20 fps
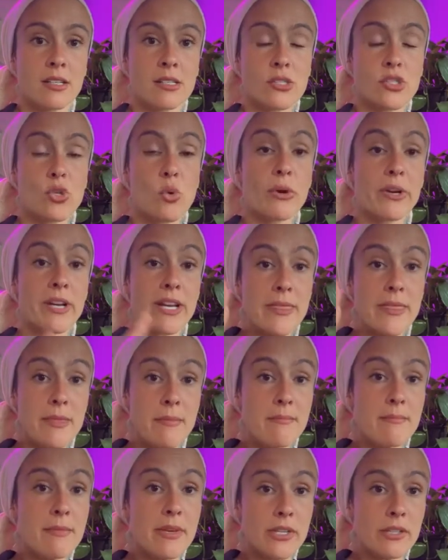So we're in the
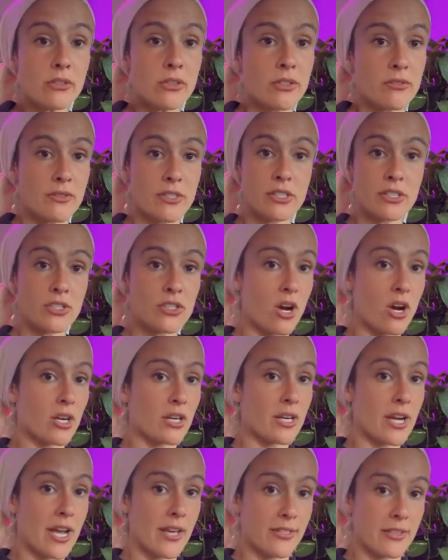middle of the
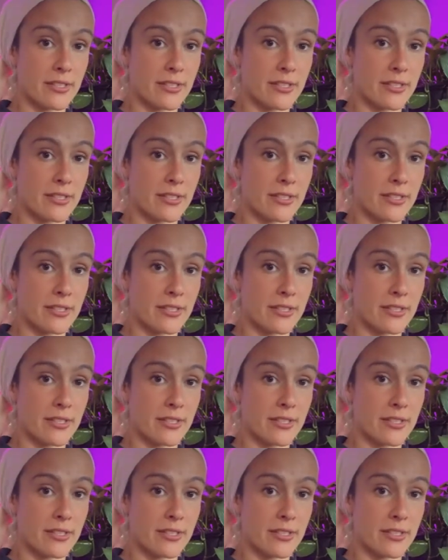star and